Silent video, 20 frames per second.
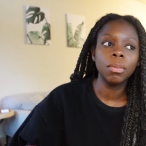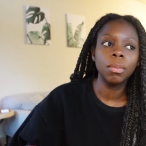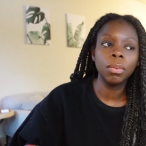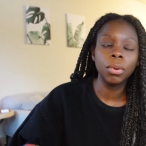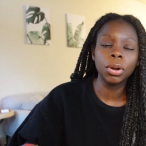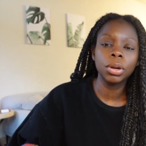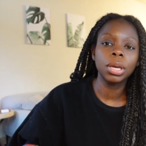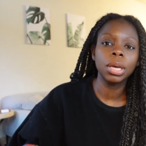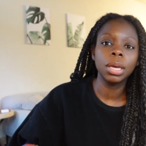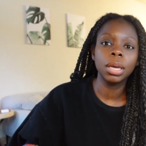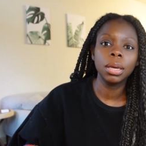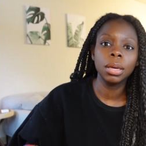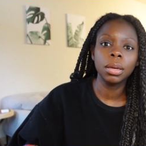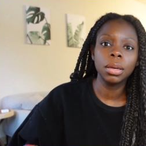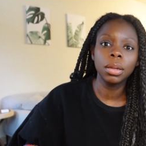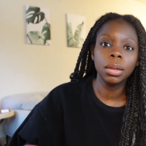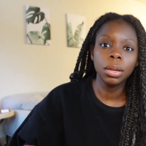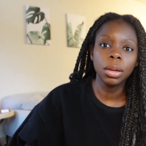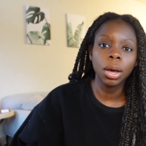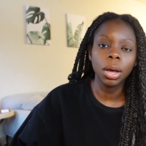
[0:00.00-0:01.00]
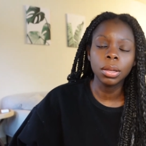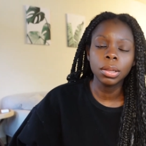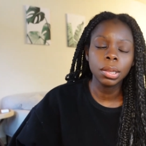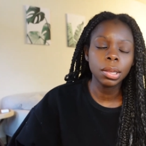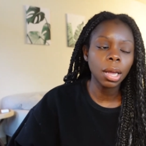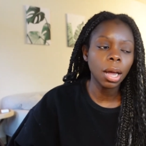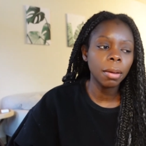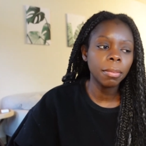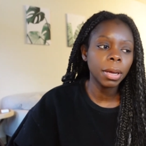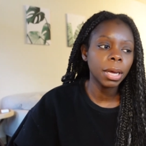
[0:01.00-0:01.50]
working
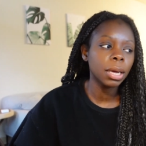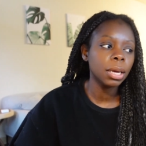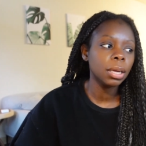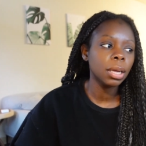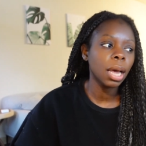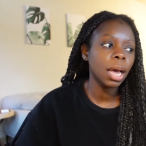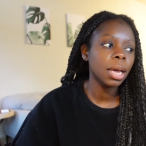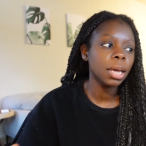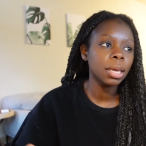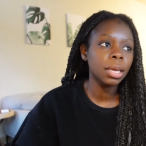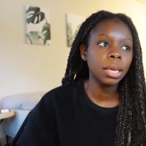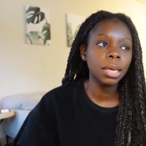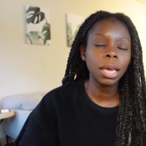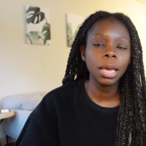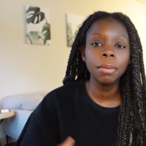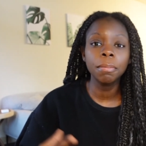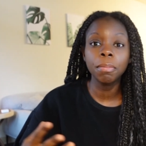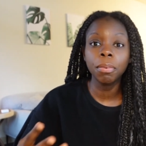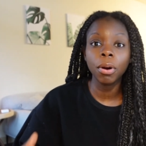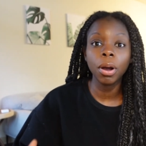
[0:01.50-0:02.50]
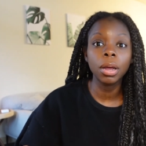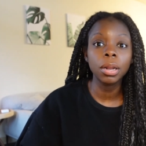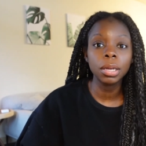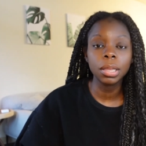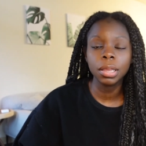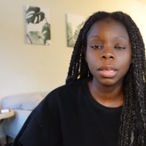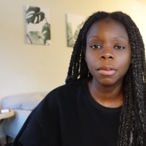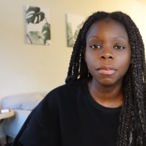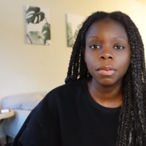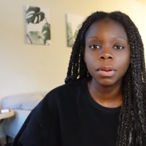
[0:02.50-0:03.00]
nonstop. I, I get
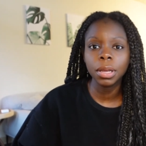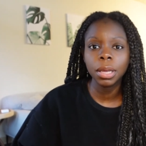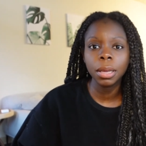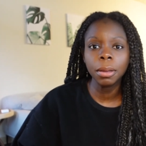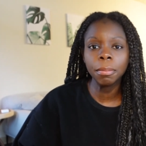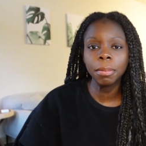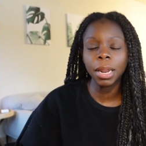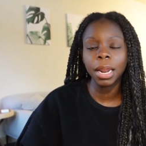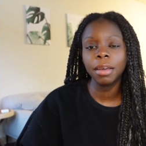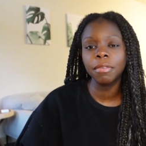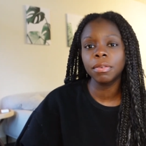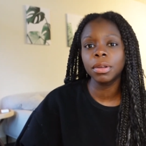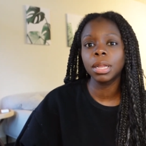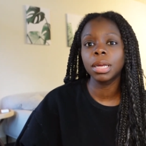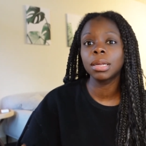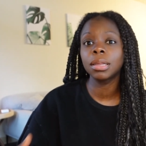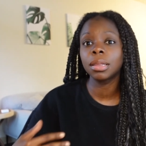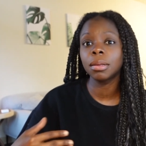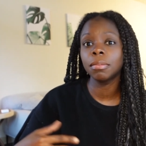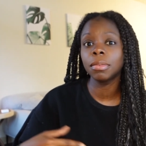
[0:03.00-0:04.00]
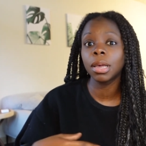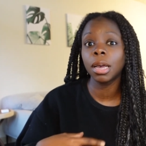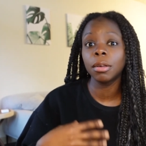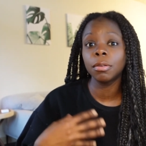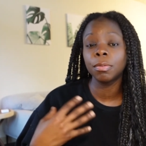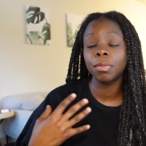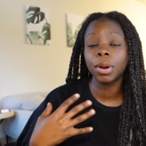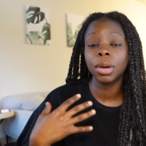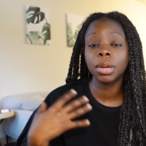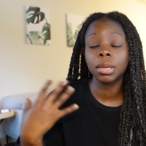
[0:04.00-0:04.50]
productivity, but I feel like
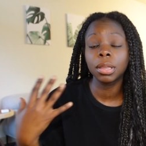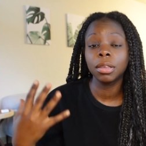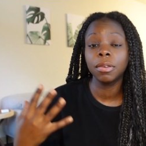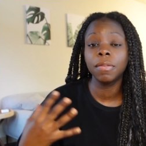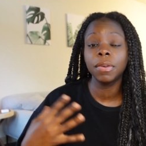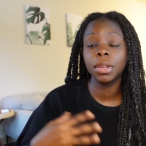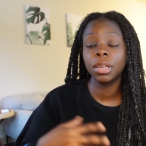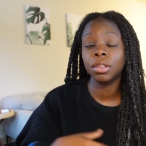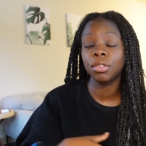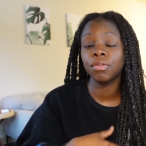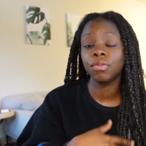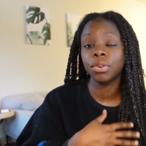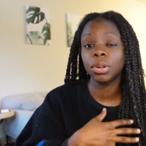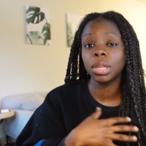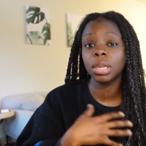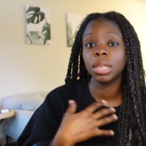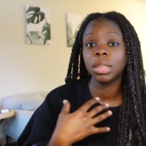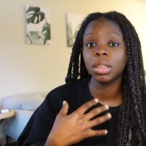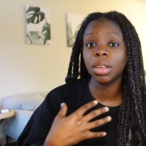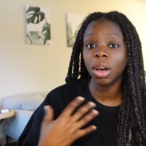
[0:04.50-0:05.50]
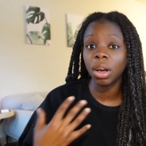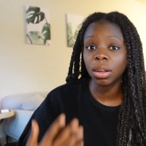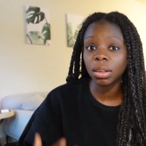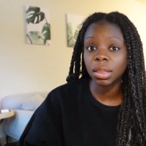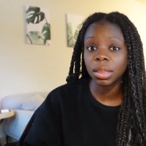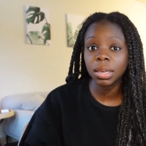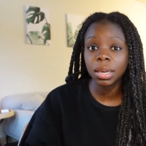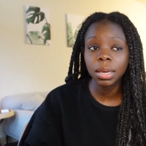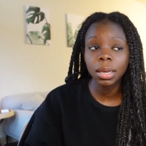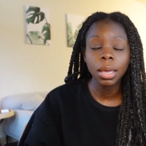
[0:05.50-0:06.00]
sometimes productivity is really
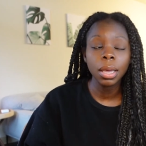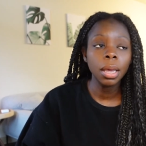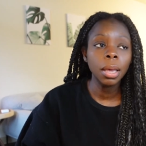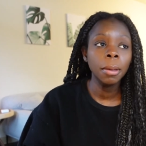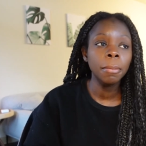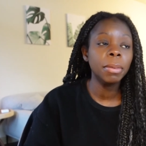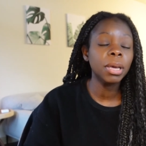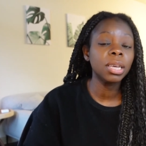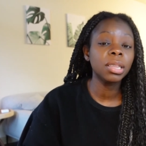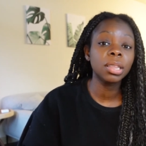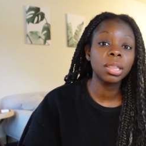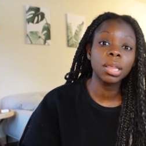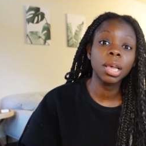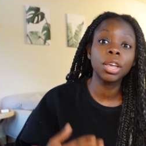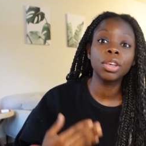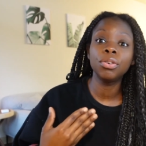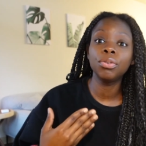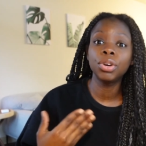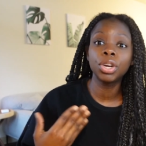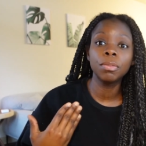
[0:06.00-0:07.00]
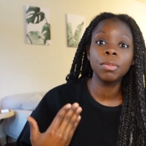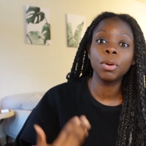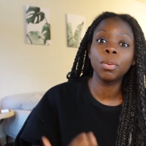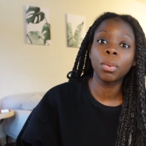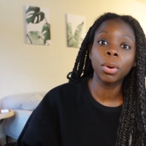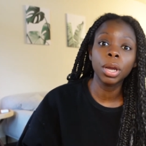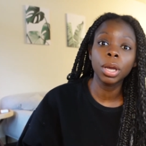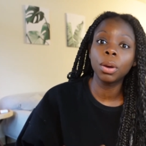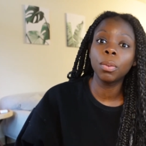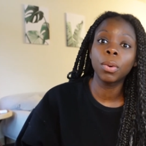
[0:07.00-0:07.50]
toxic because it's like you should be
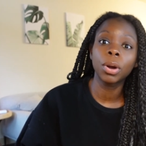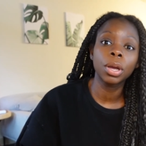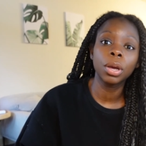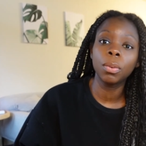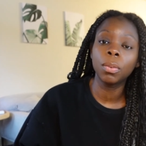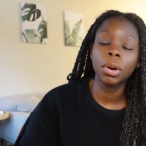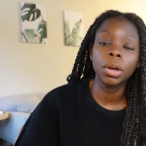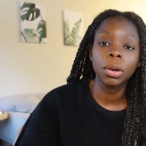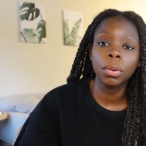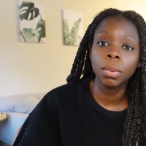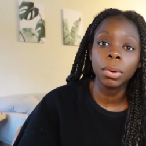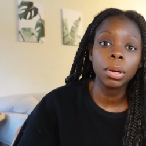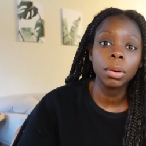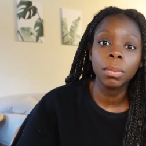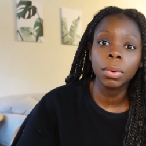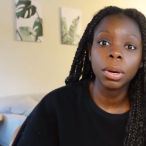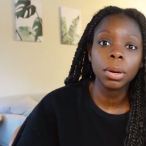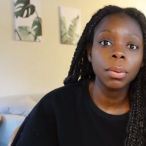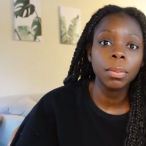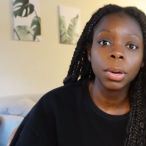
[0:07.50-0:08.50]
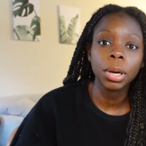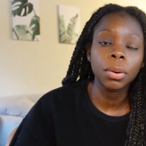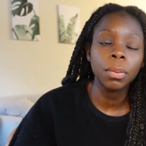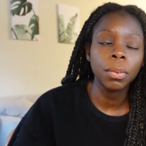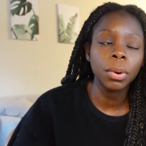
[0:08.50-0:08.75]
working, working, working, working, working, working,